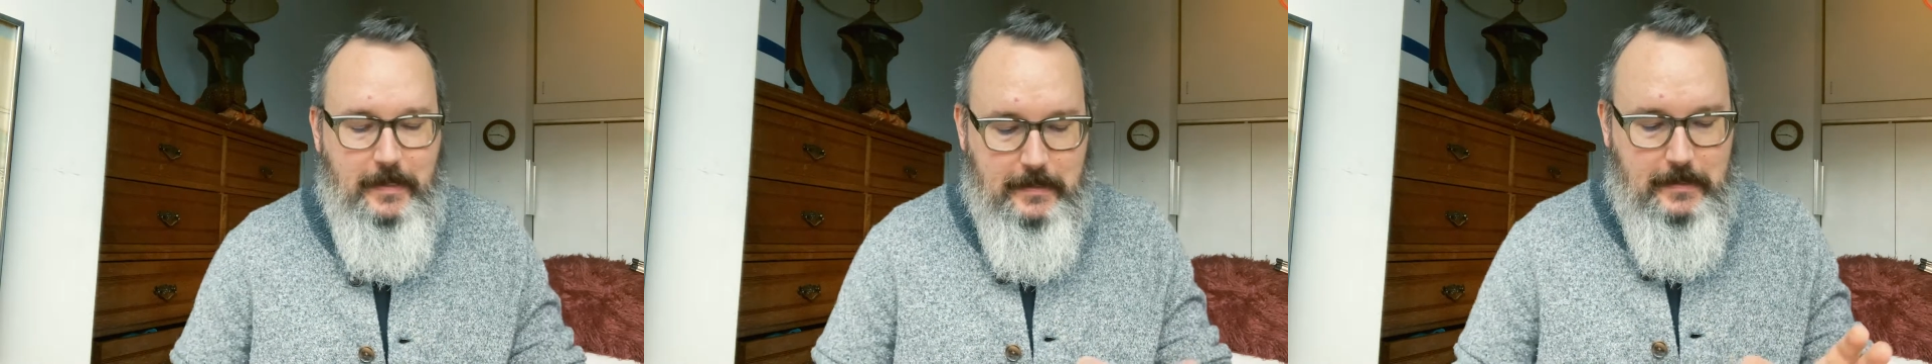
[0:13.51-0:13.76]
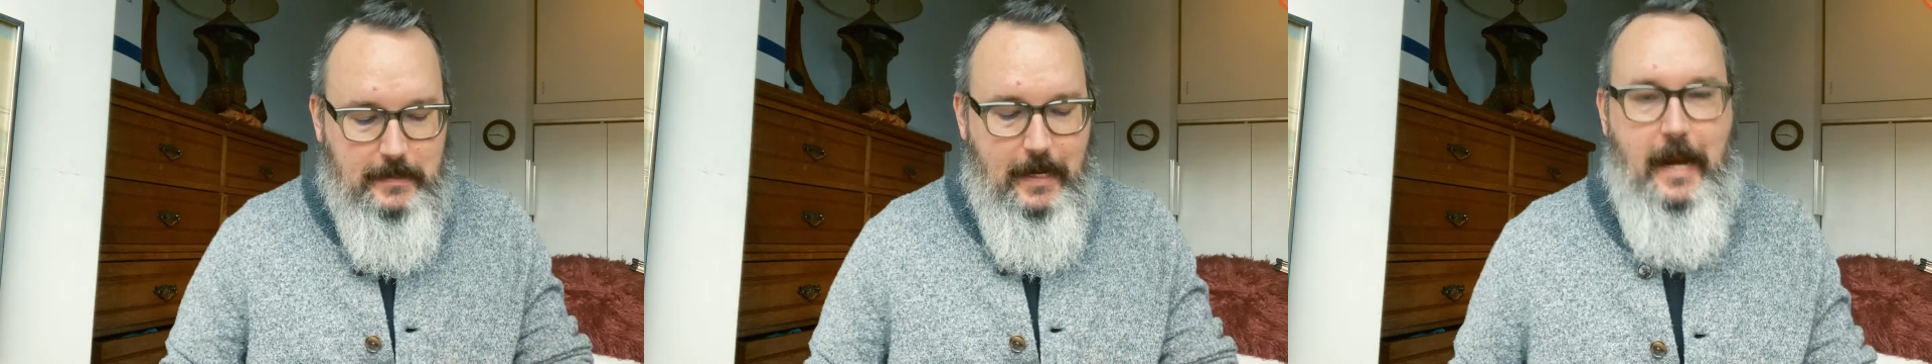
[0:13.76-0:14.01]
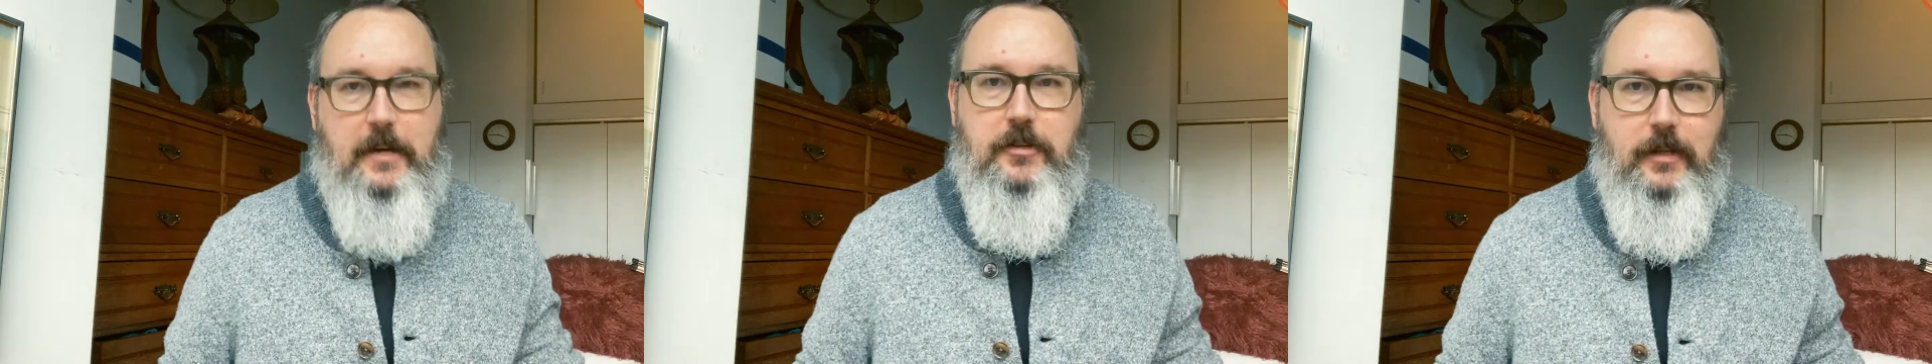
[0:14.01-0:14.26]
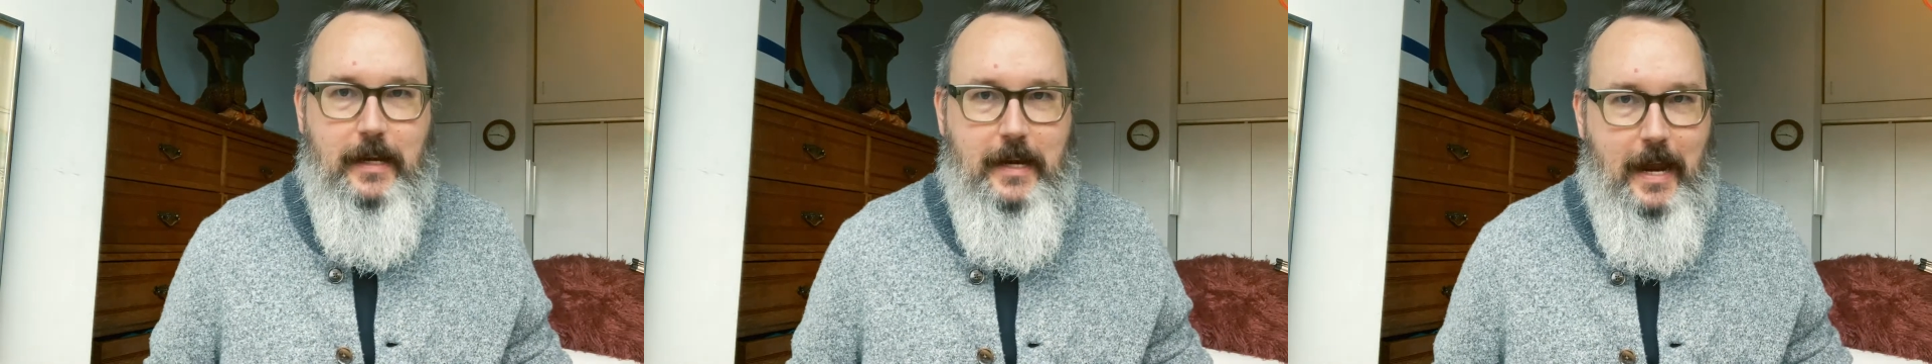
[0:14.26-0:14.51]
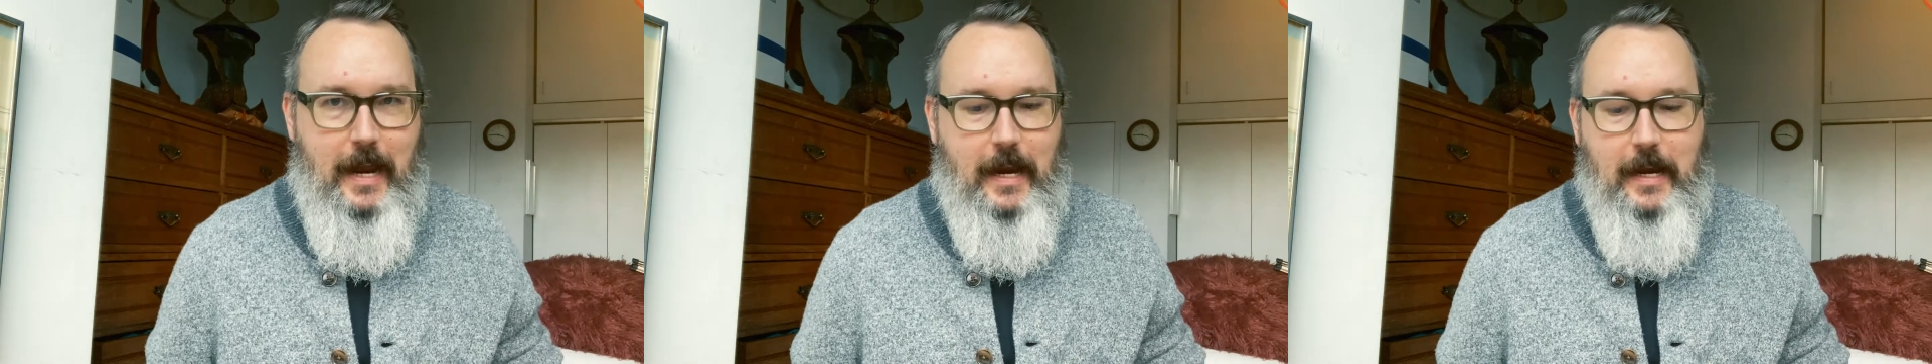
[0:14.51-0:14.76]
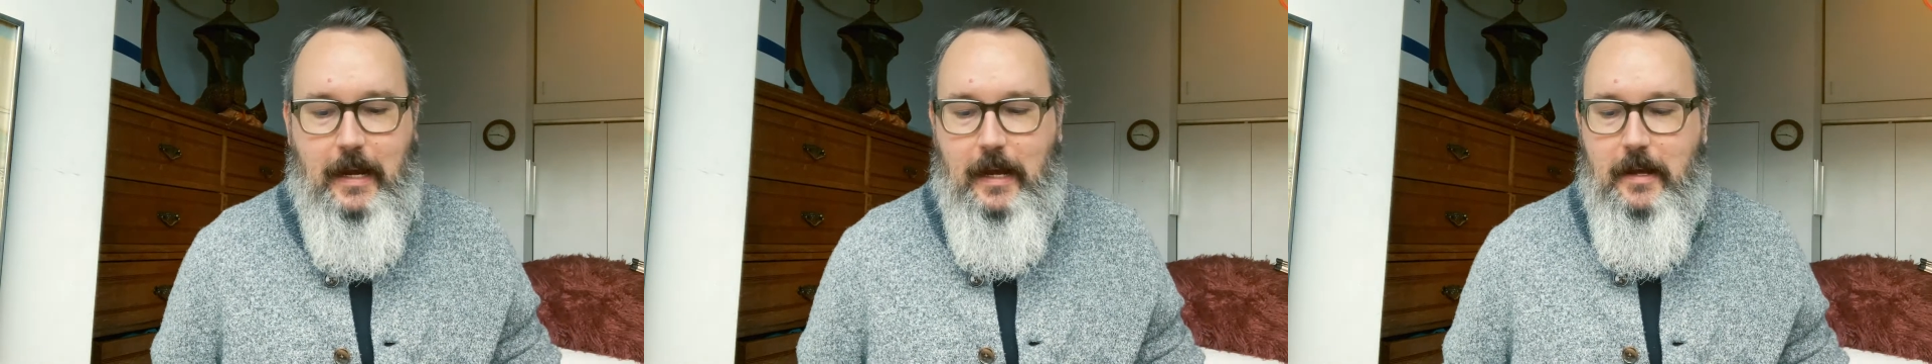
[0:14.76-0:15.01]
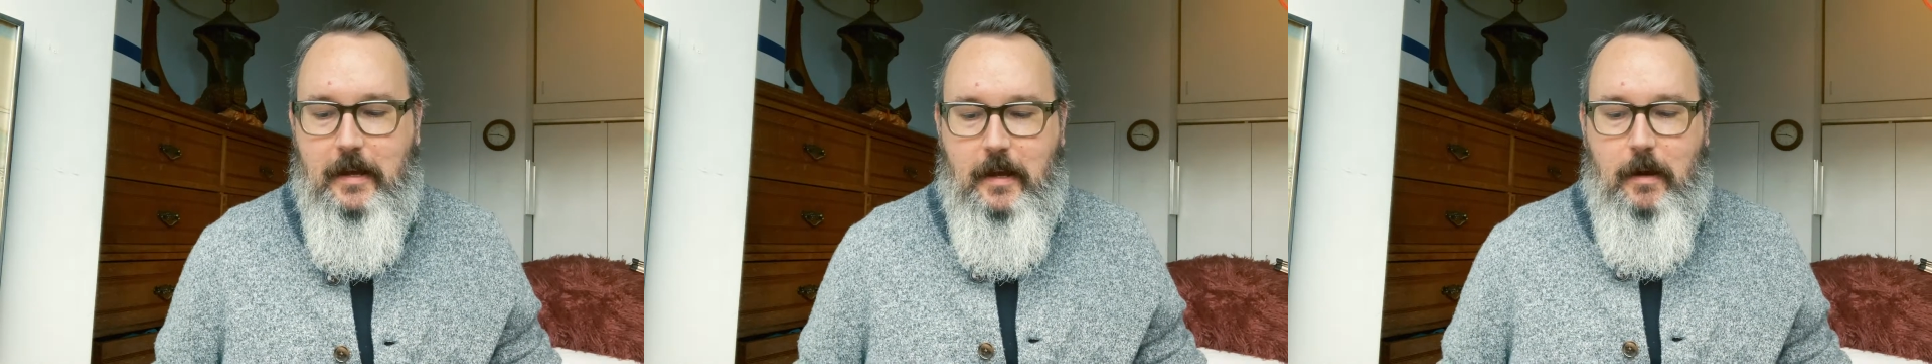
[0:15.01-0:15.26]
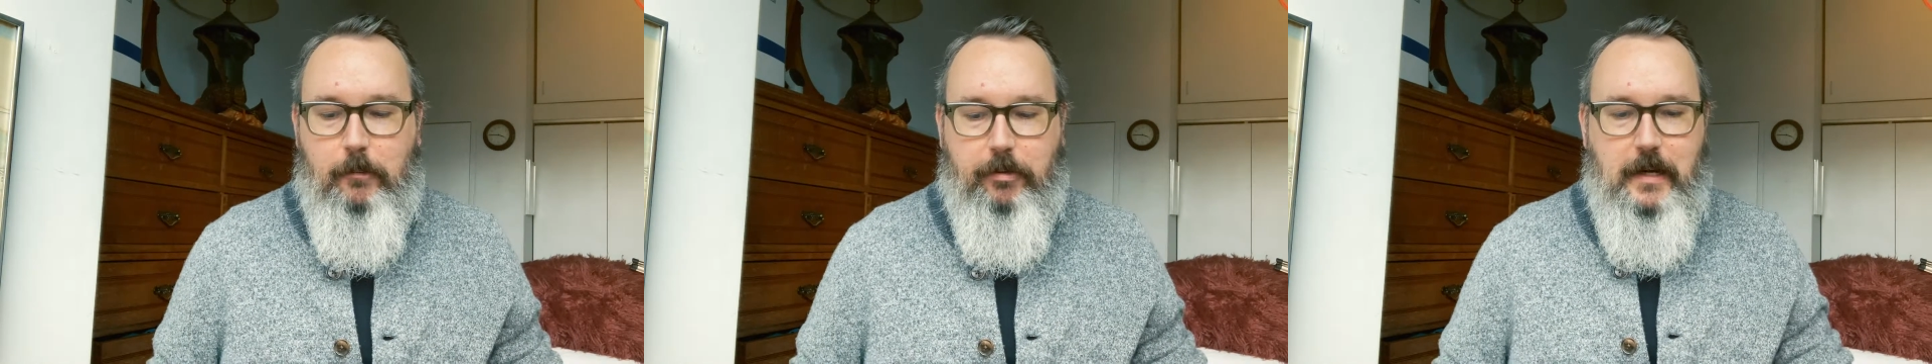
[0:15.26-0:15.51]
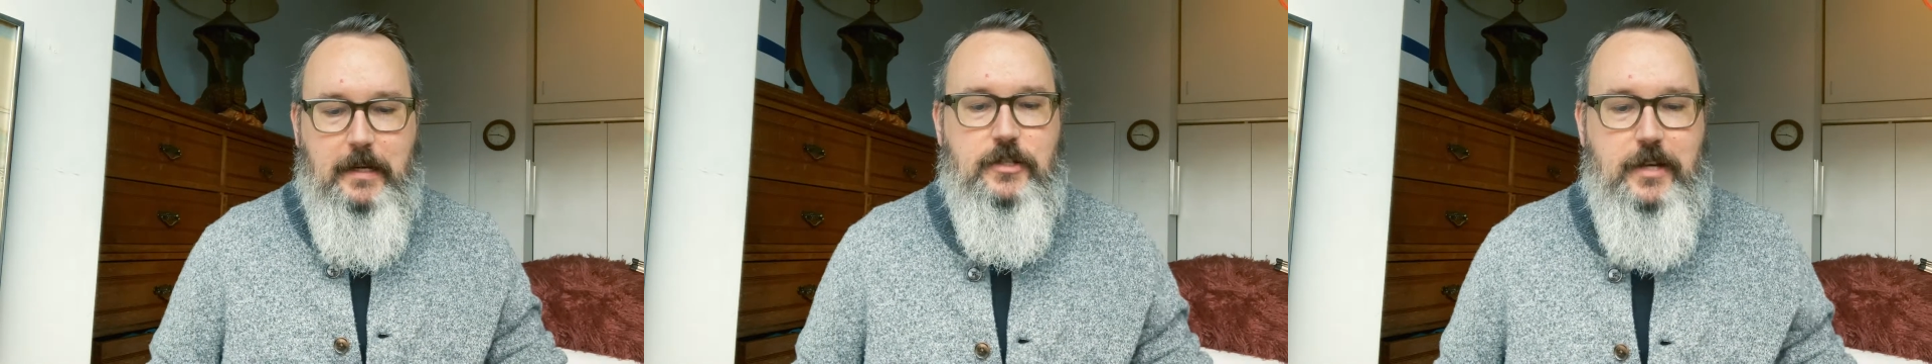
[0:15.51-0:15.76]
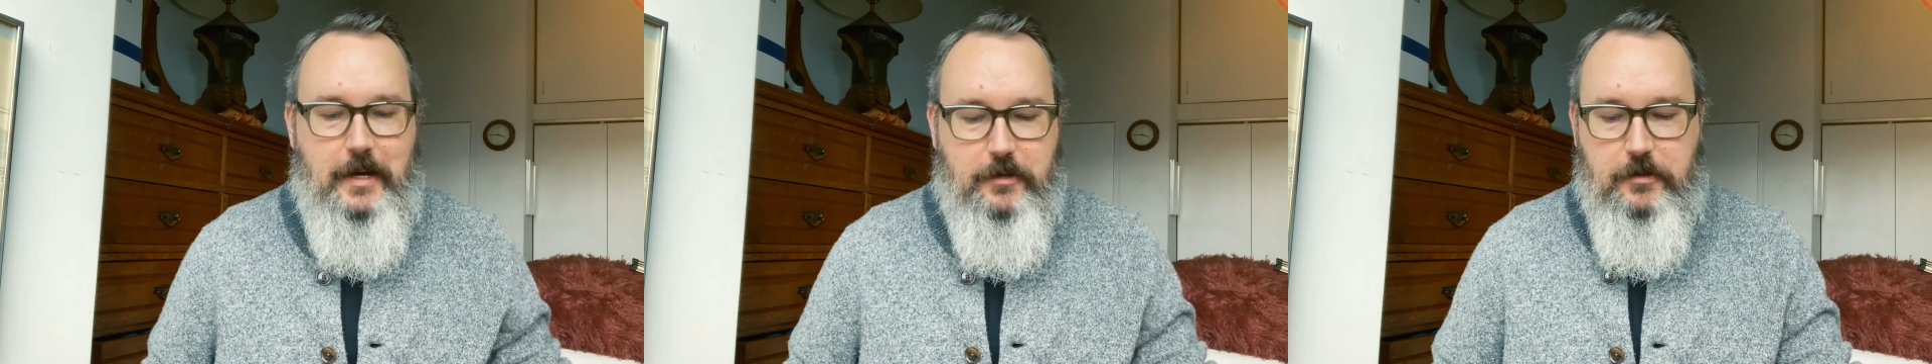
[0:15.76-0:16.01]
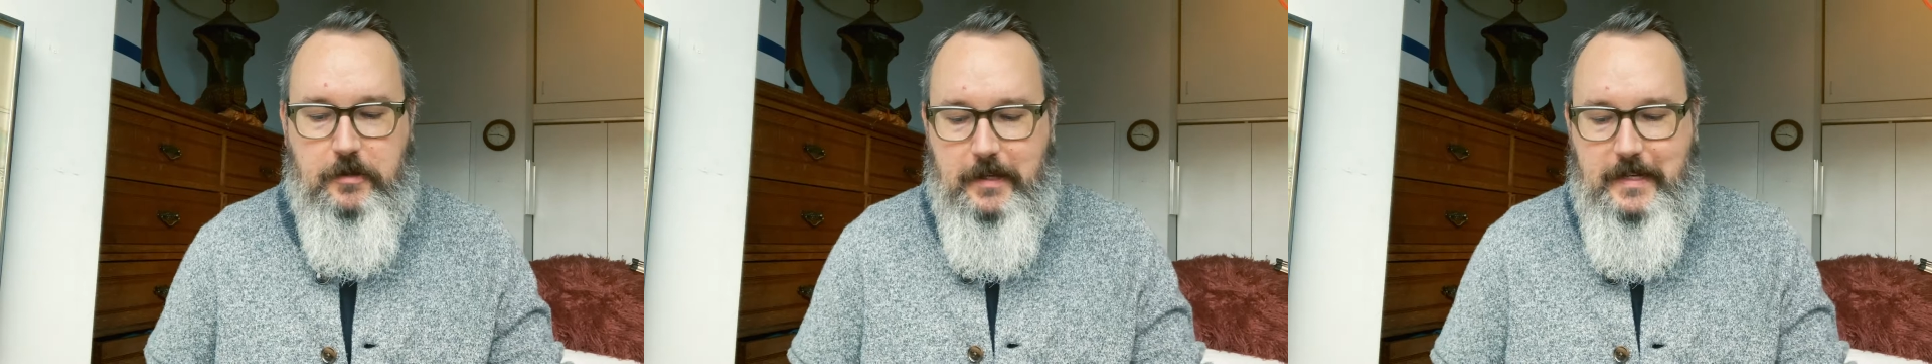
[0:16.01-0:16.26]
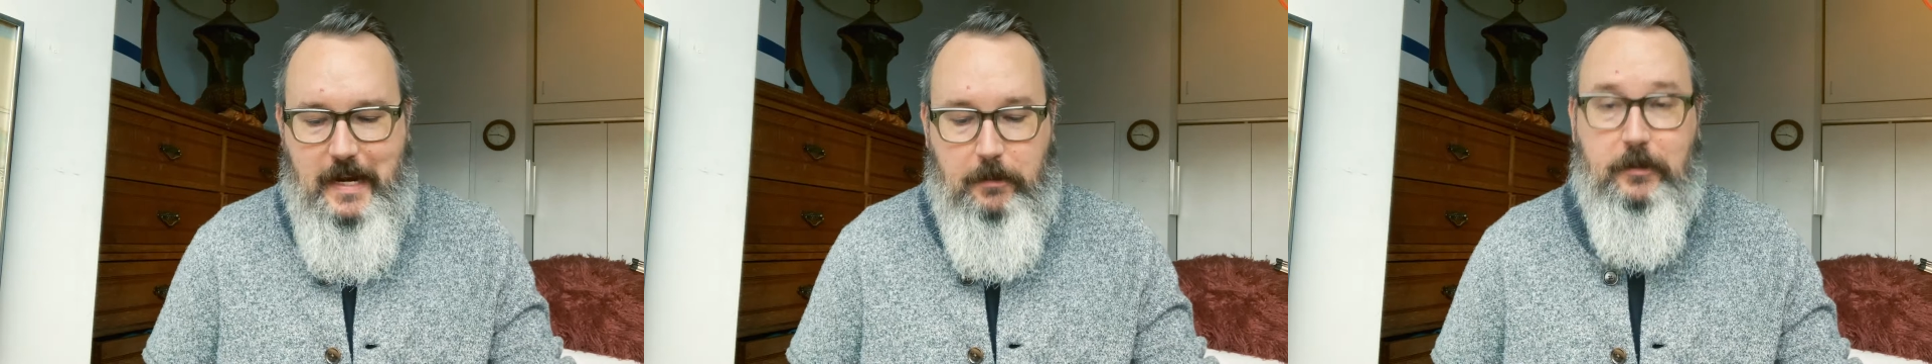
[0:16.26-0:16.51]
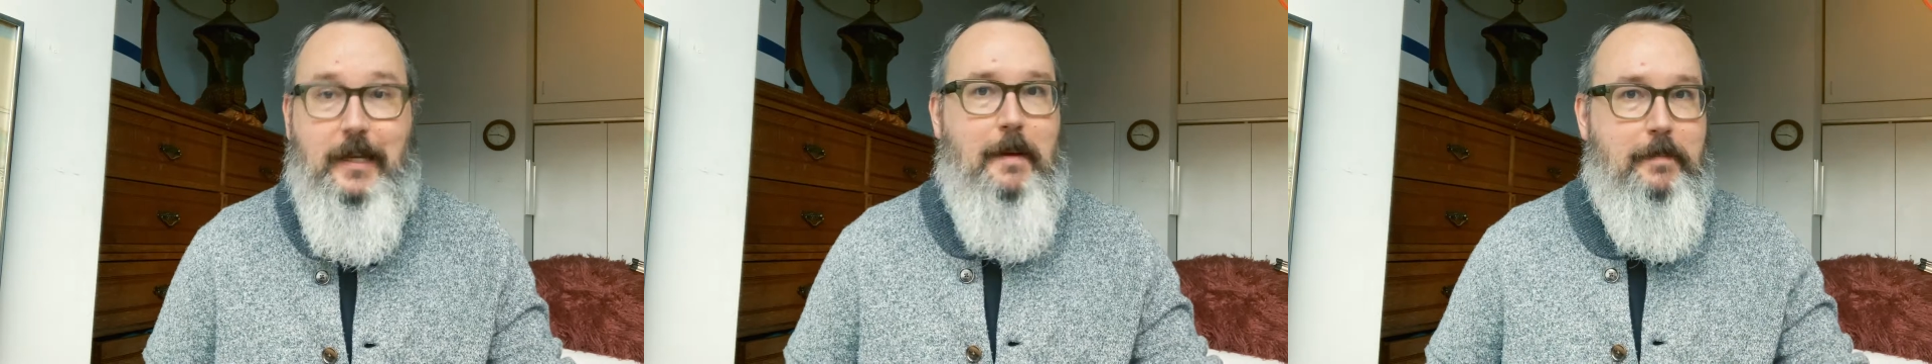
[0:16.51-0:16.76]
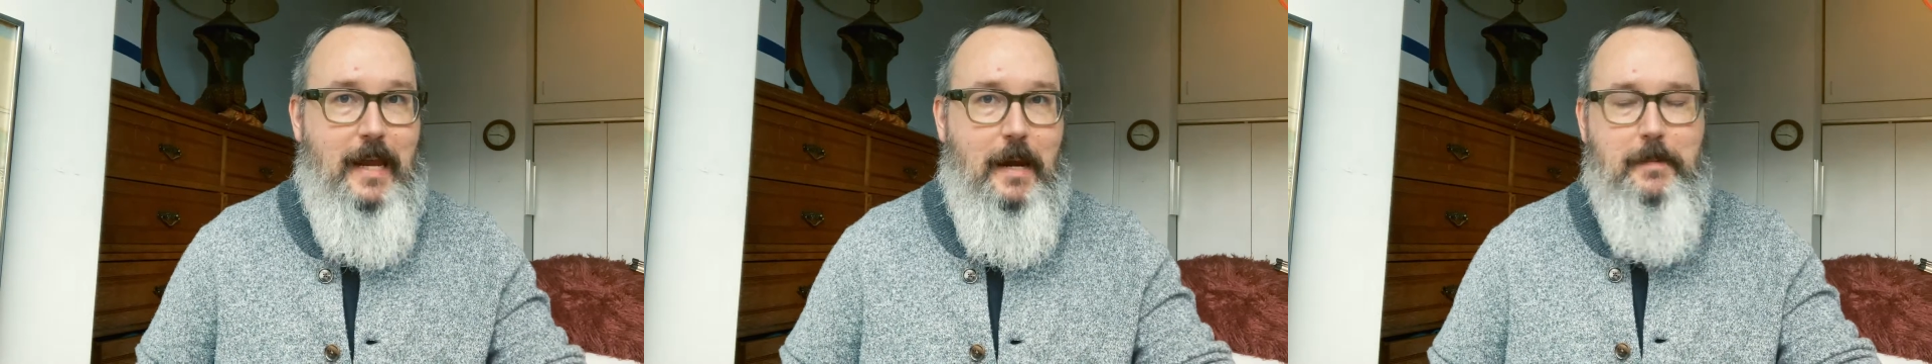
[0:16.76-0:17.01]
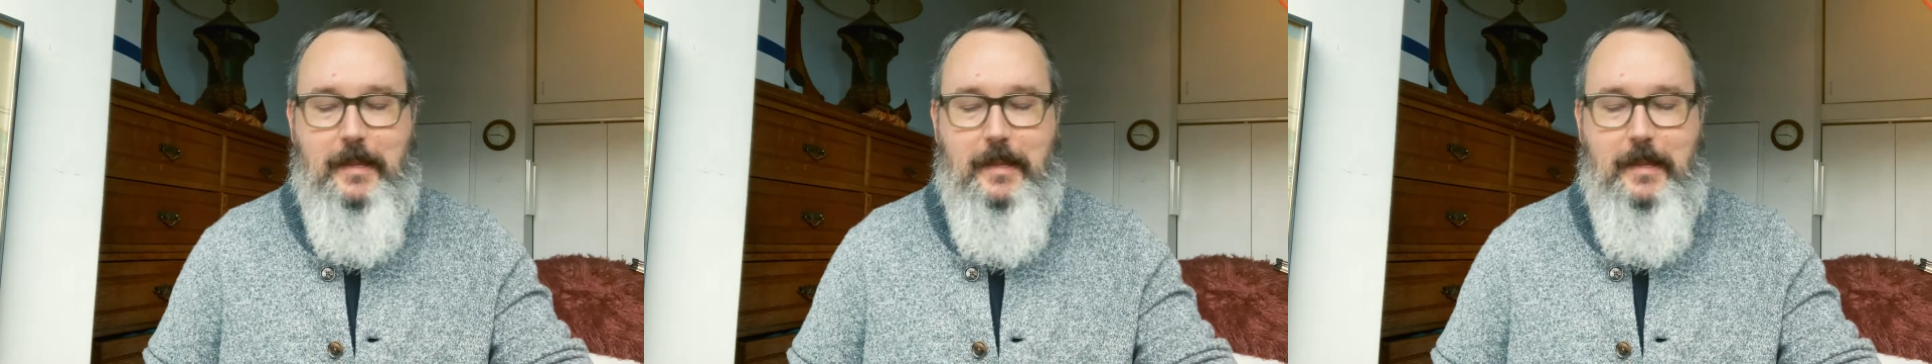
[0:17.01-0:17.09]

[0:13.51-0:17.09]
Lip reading: This is actually a pretty standard tabletop game,